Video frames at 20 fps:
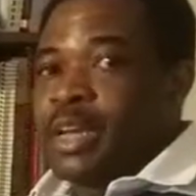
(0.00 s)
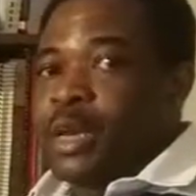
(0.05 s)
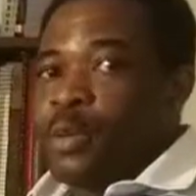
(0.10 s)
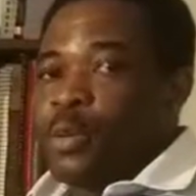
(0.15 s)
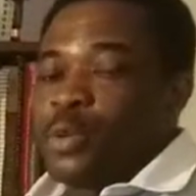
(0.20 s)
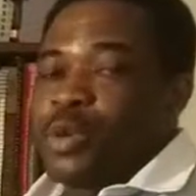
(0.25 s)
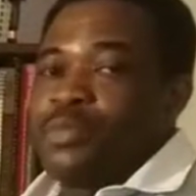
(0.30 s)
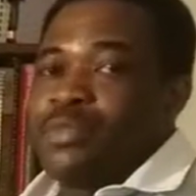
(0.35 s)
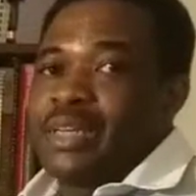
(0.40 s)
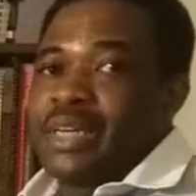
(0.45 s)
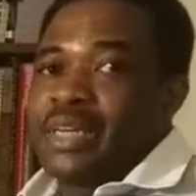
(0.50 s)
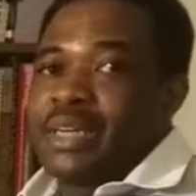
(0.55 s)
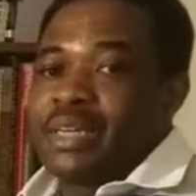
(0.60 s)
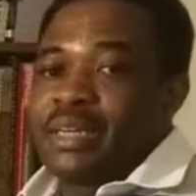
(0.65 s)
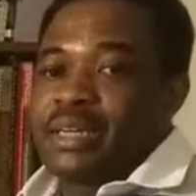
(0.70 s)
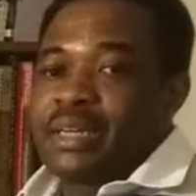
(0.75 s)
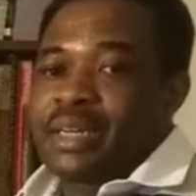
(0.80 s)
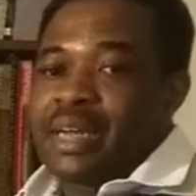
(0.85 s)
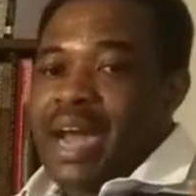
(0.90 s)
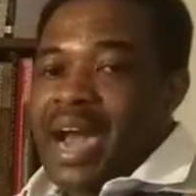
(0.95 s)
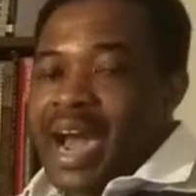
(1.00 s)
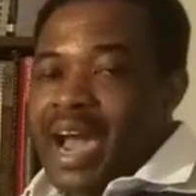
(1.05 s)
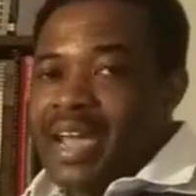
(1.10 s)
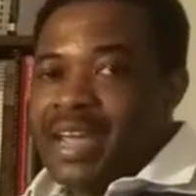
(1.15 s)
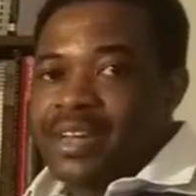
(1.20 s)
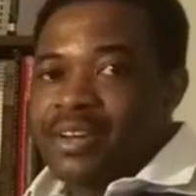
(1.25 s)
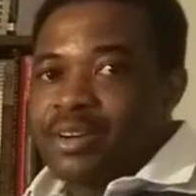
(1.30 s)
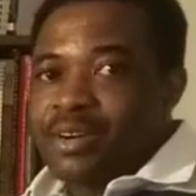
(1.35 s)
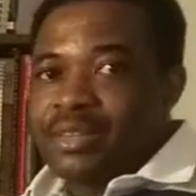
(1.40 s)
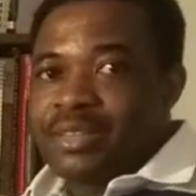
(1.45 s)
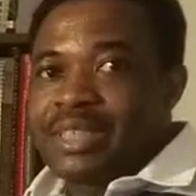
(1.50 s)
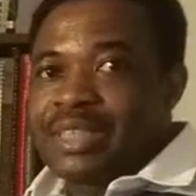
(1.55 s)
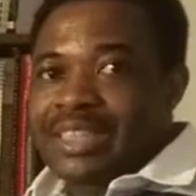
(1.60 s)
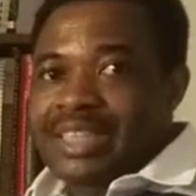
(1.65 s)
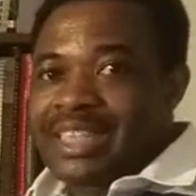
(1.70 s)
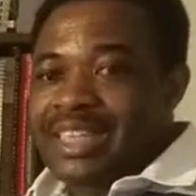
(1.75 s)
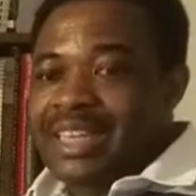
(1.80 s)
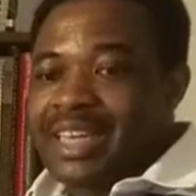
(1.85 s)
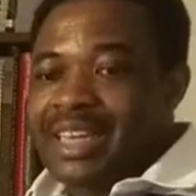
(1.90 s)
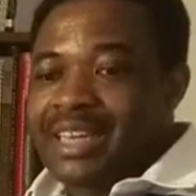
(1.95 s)
With the cayenne on the
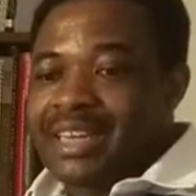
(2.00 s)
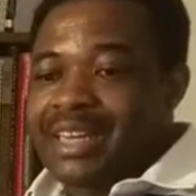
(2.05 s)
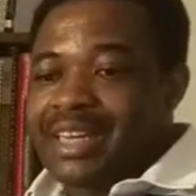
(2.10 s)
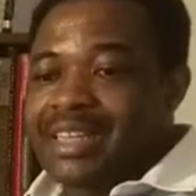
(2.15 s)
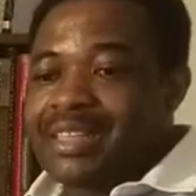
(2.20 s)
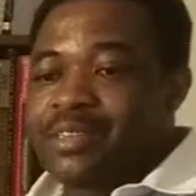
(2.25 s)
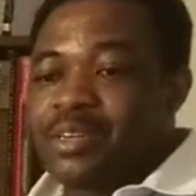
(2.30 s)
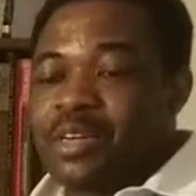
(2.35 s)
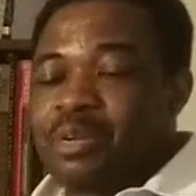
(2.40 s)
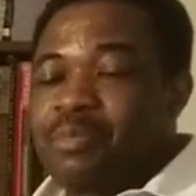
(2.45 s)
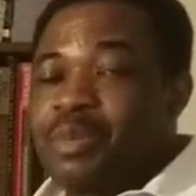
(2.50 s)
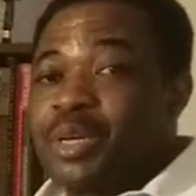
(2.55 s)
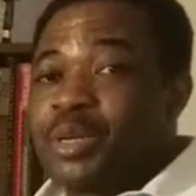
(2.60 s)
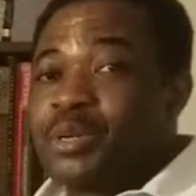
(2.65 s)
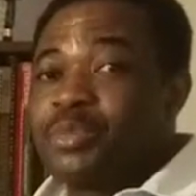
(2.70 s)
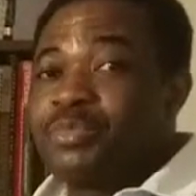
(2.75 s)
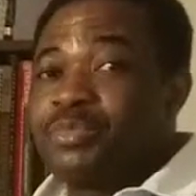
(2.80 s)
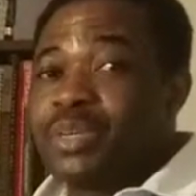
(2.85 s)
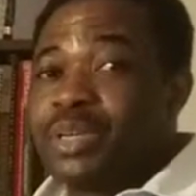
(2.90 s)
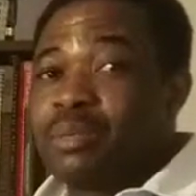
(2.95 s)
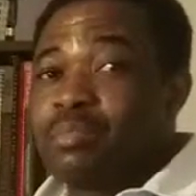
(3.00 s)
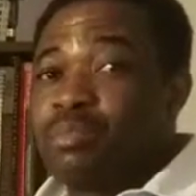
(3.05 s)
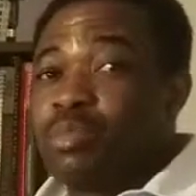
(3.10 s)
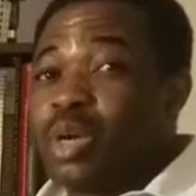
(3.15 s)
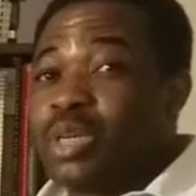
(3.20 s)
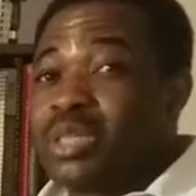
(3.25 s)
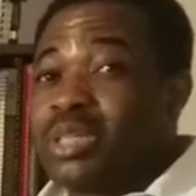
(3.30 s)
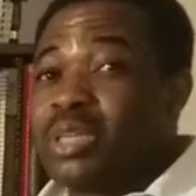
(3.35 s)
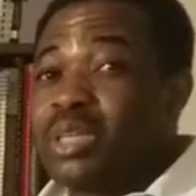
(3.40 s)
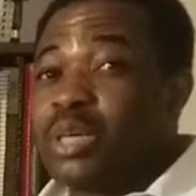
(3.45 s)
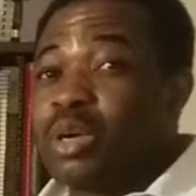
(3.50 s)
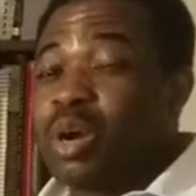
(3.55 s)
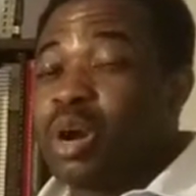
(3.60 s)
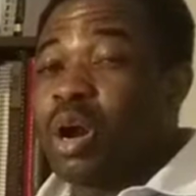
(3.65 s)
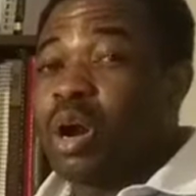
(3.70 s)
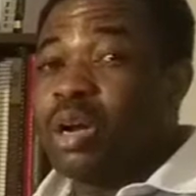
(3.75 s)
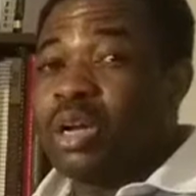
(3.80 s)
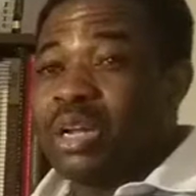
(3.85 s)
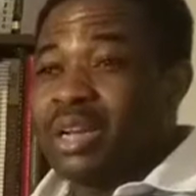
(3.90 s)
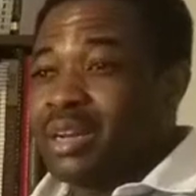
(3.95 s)
skin, it's gonna make you feel much,
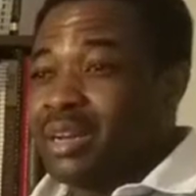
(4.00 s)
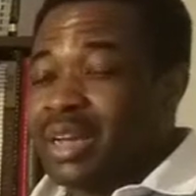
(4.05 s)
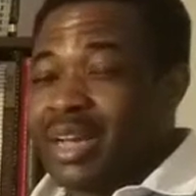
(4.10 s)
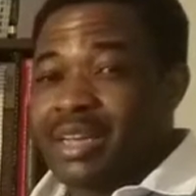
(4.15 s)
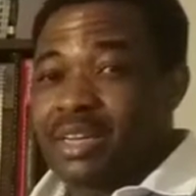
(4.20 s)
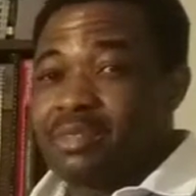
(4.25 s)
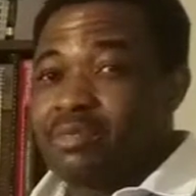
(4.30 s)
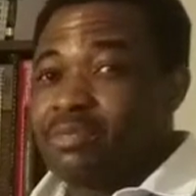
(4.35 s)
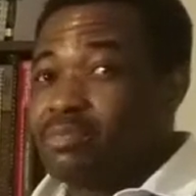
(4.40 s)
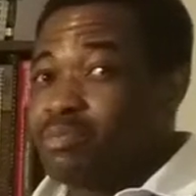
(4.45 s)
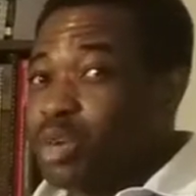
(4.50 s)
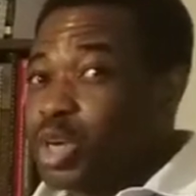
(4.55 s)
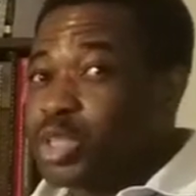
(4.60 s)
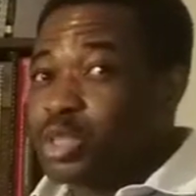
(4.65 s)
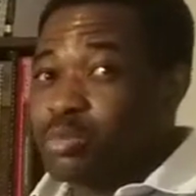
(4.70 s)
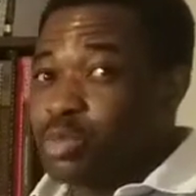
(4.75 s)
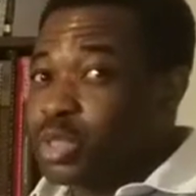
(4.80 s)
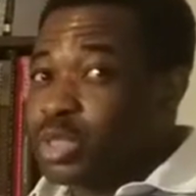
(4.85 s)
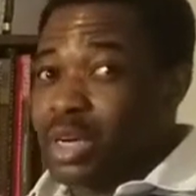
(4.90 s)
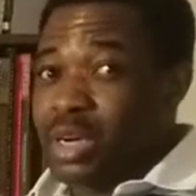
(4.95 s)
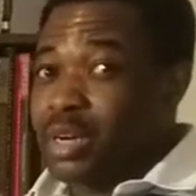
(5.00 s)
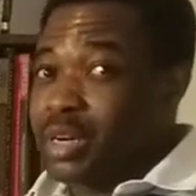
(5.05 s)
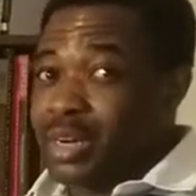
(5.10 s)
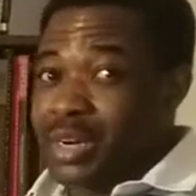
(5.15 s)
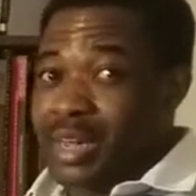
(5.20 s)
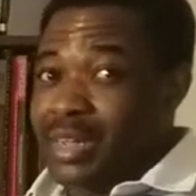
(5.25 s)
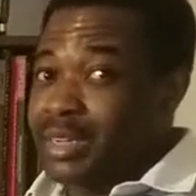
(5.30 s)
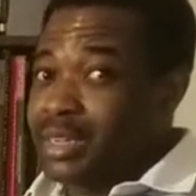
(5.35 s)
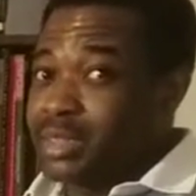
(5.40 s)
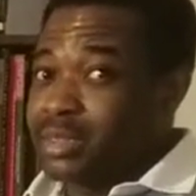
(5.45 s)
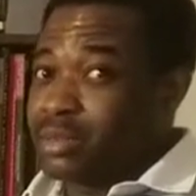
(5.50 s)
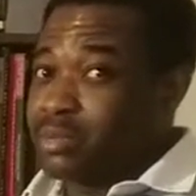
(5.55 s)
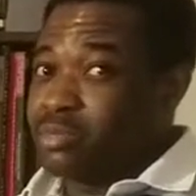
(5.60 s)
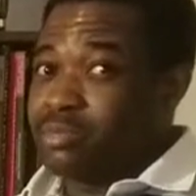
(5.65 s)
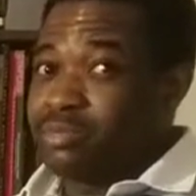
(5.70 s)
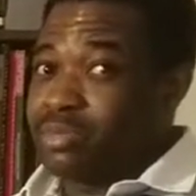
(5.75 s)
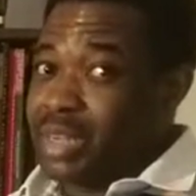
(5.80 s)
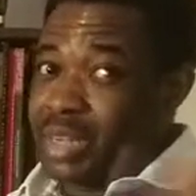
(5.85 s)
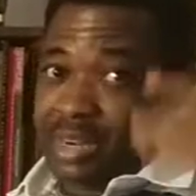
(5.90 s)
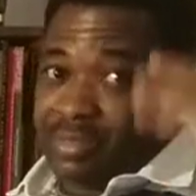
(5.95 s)
like much much harder, like
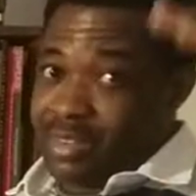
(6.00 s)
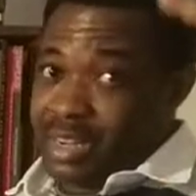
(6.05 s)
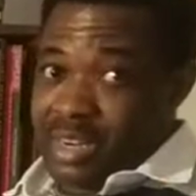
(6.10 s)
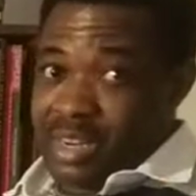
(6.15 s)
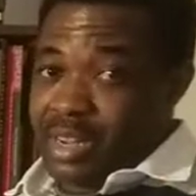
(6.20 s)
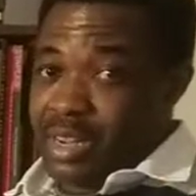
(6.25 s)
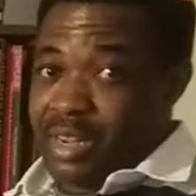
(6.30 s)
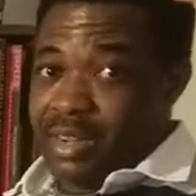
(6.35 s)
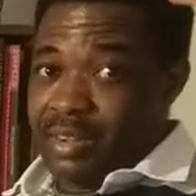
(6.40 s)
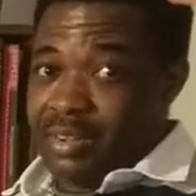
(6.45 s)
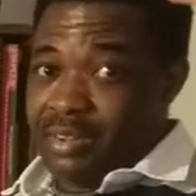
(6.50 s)
very very hard.